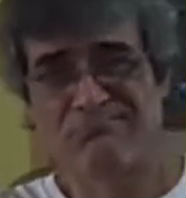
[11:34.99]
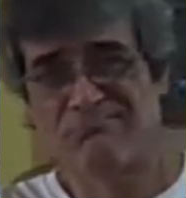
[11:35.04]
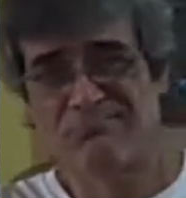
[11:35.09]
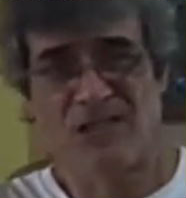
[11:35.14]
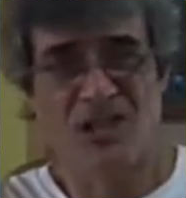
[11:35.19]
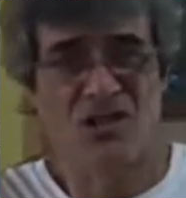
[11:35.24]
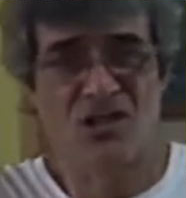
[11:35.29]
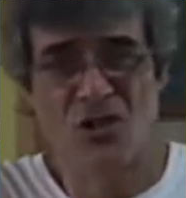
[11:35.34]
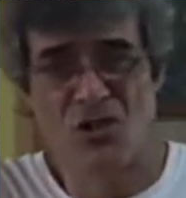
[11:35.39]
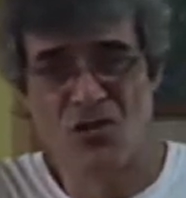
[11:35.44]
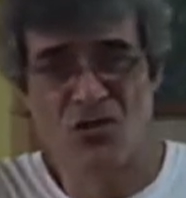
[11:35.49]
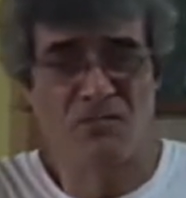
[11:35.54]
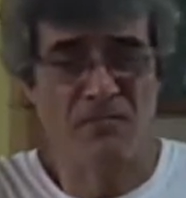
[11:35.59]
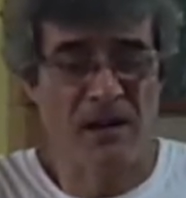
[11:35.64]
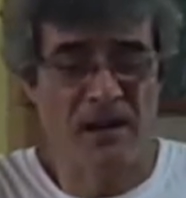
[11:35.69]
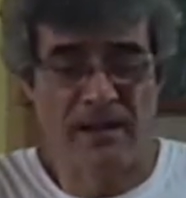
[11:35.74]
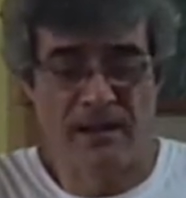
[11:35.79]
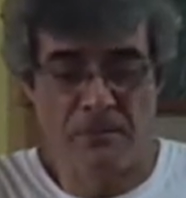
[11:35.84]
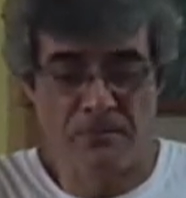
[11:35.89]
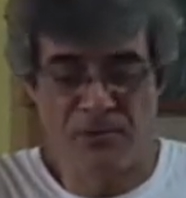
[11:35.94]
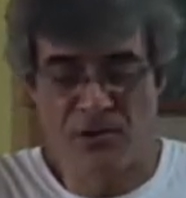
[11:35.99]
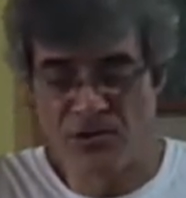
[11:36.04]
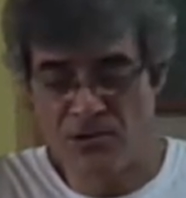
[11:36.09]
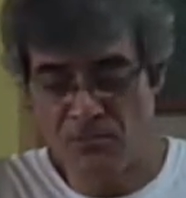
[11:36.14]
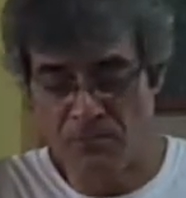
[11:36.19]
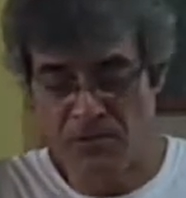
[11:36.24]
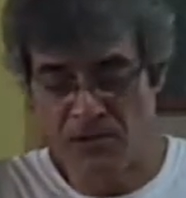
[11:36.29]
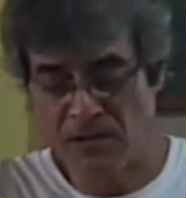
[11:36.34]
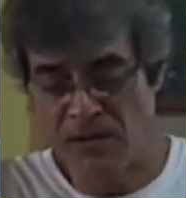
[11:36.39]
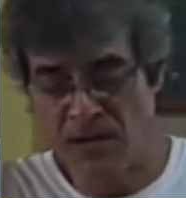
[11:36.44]
excuse my
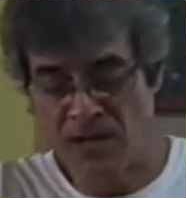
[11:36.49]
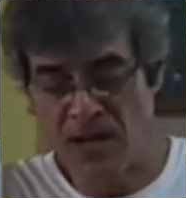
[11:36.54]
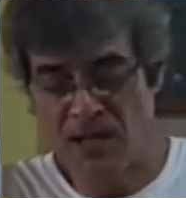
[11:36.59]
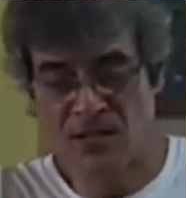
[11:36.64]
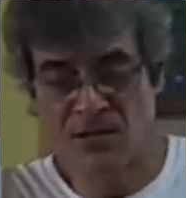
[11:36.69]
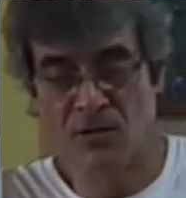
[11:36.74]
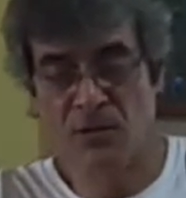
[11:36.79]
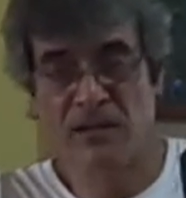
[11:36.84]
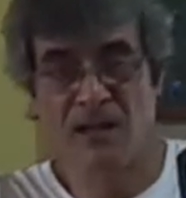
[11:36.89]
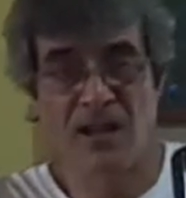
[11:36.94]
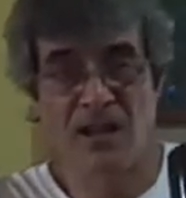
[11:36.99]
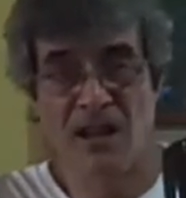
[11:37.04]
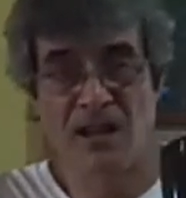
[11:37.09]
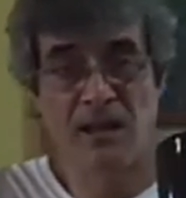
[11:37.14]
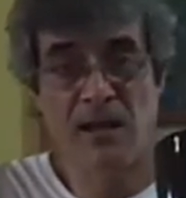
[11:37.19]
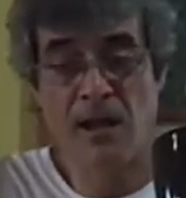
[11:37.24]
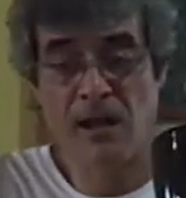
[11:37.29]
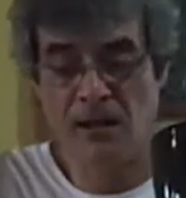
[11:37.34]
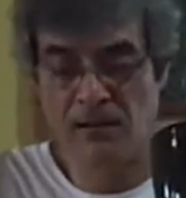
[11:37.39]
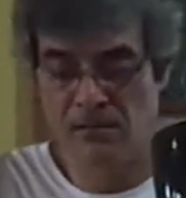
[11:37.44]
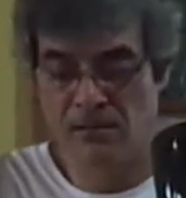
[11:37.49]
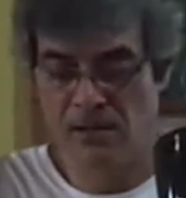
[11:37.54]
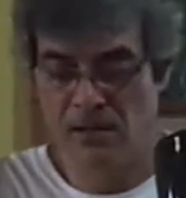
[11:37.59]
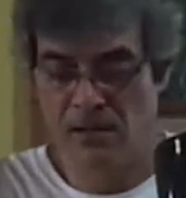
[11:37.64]
expression, but that's the only thing I can,